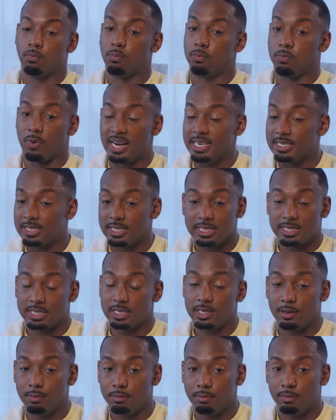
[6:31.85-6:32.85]

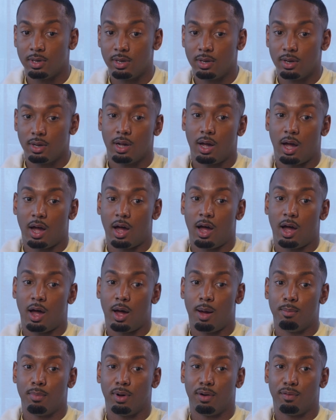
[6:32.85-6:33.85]
racism
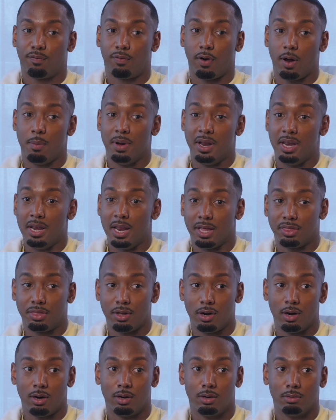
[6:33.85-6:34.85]
from
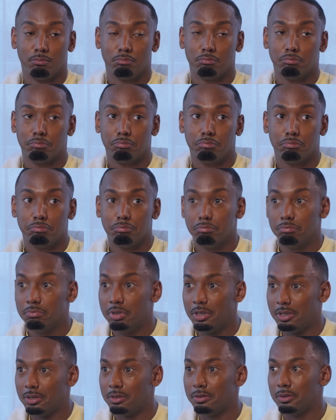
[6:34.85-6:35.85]
another
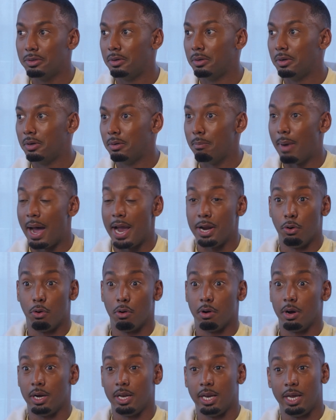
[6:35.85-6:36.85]

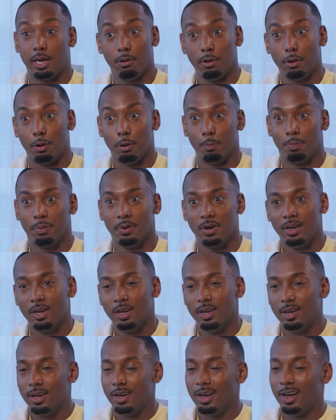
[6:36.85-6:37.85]
minority group.
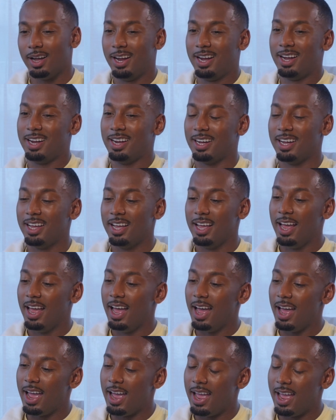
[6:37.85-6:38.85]

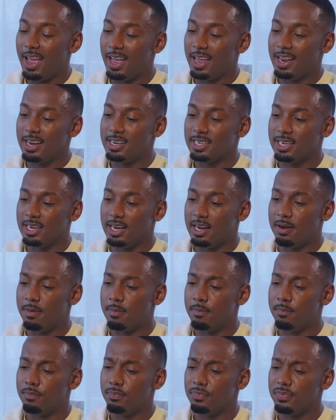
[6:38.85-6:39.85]
And
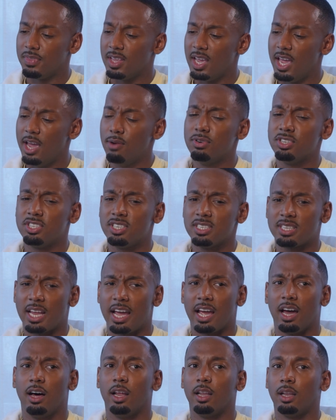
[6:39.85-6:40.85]
it was just
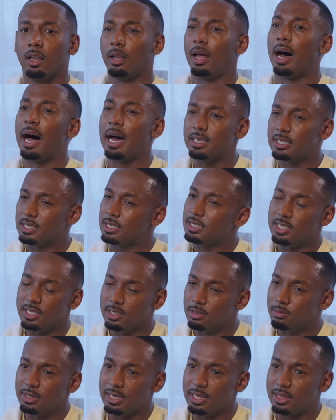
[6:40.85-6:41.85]
like a lot to
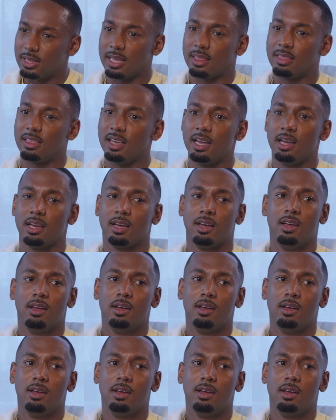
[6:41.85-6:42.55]
deal with, I think,